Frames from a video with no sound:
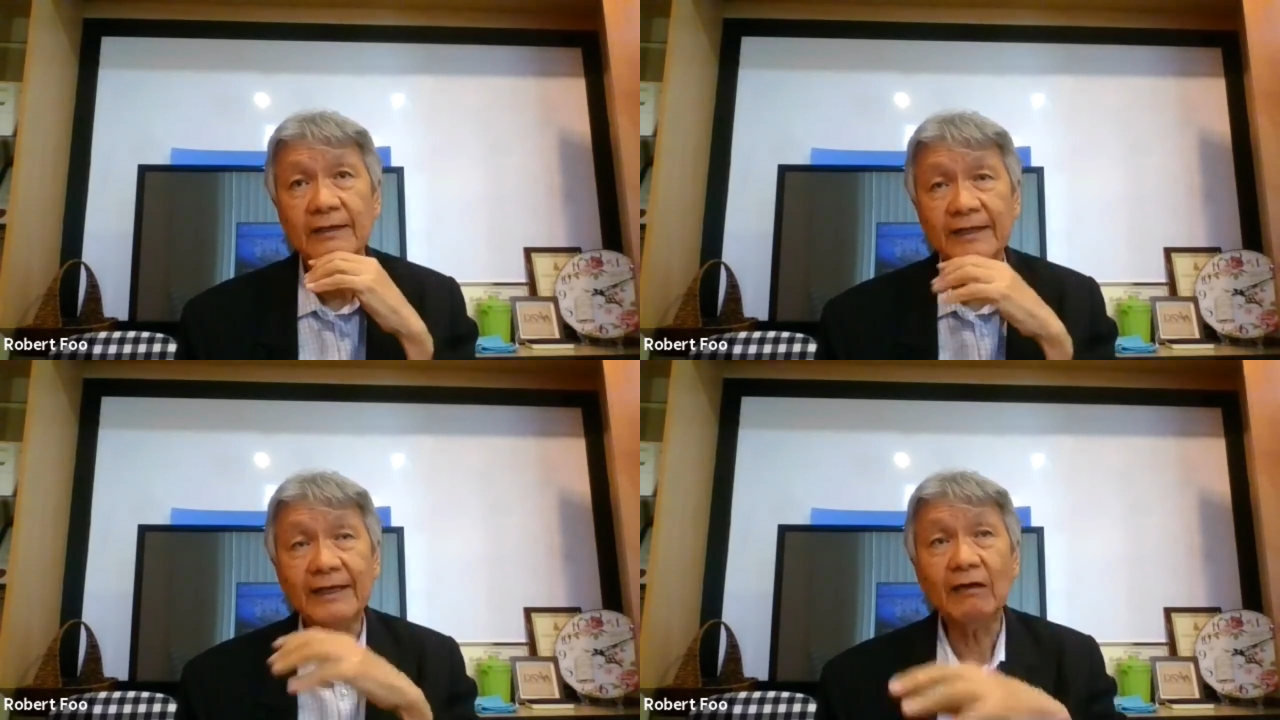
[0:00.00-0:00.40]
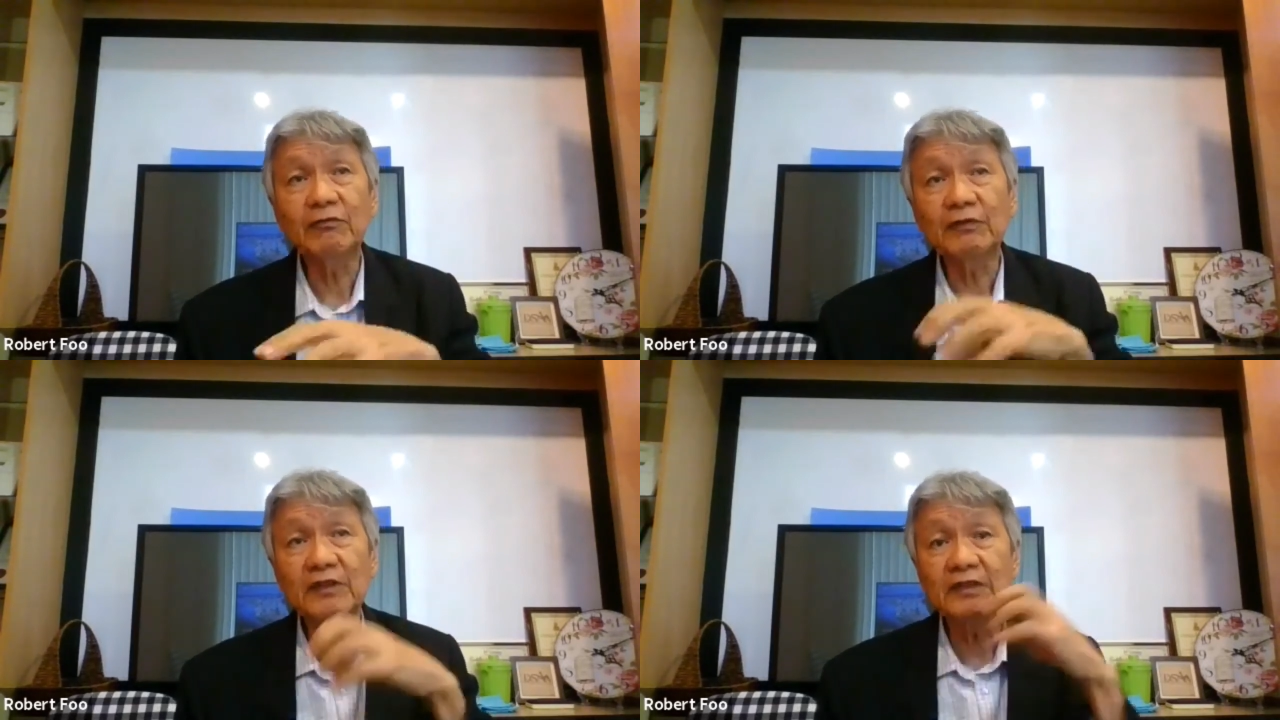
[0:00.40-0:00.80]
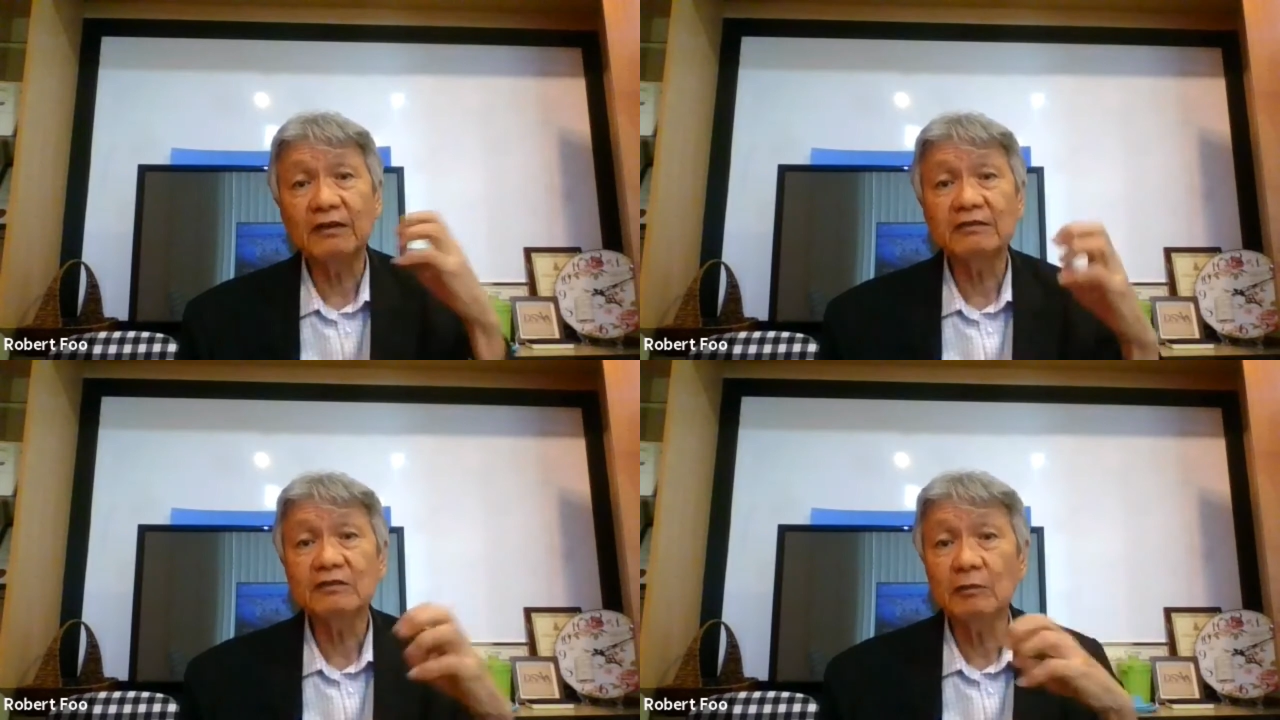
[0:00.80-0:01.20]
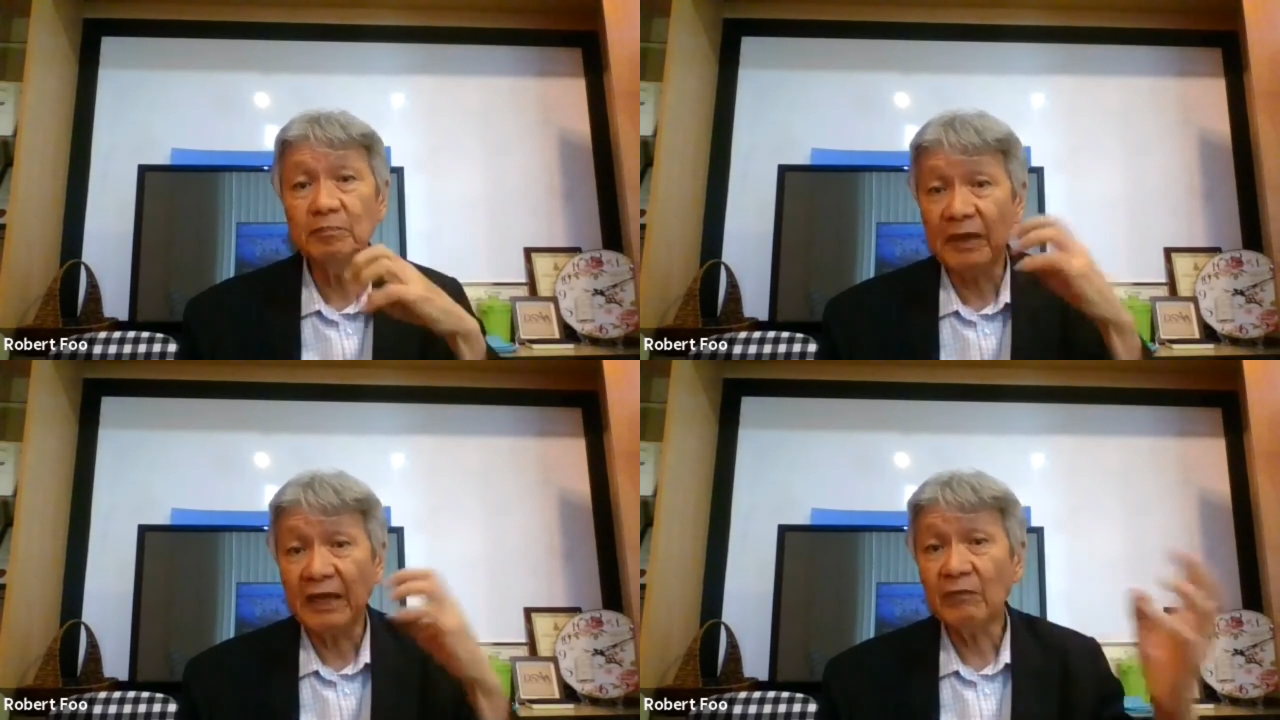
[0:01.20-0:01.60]
take out 50,000 to
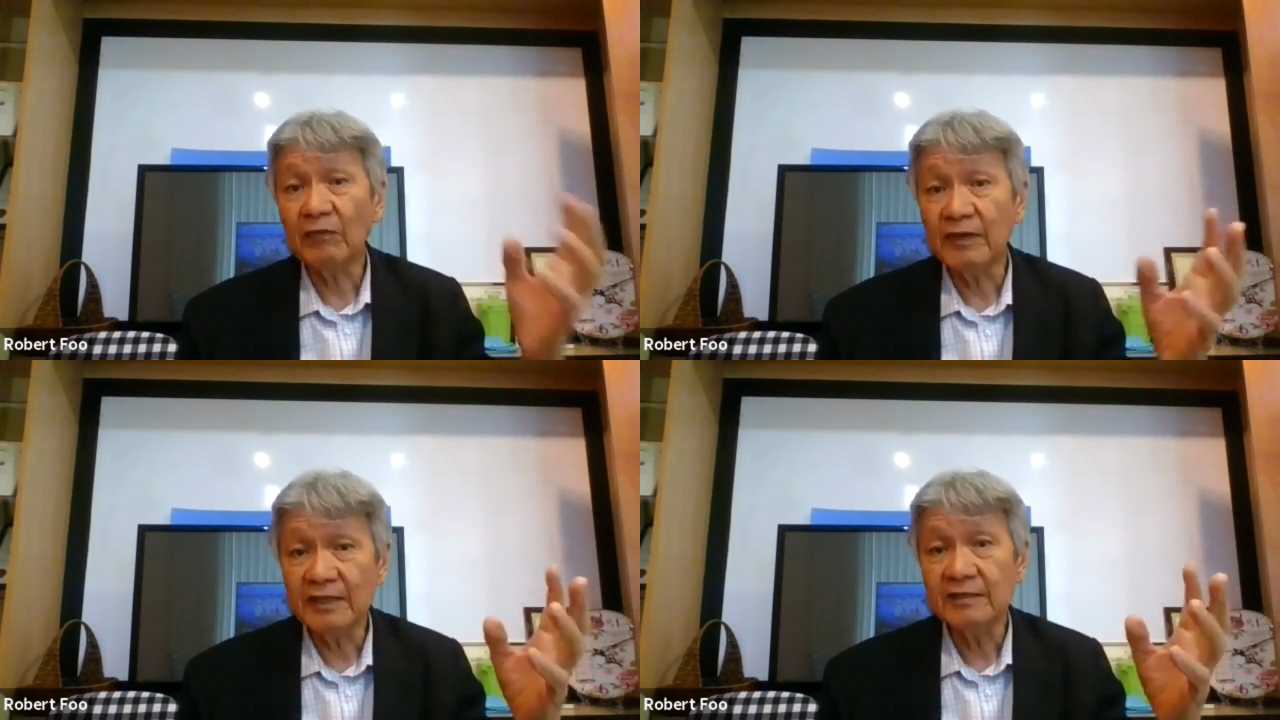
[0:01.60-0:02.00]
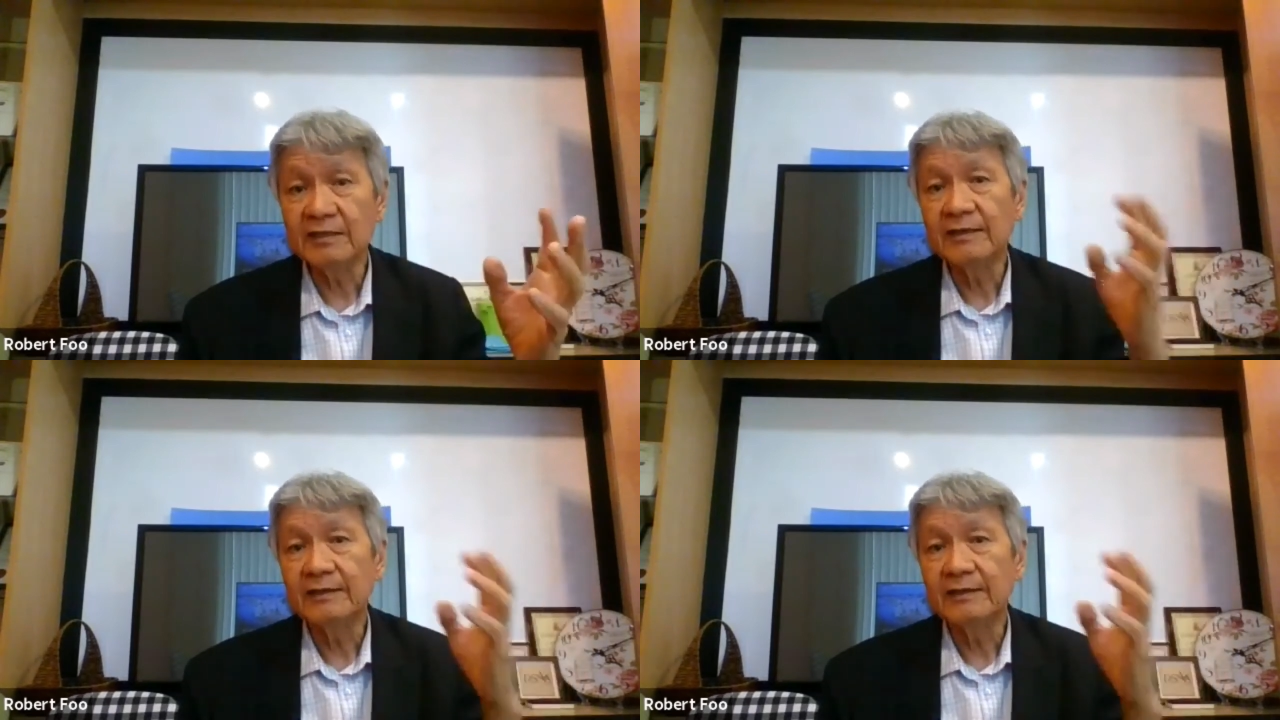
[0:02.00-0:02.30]
pay for this,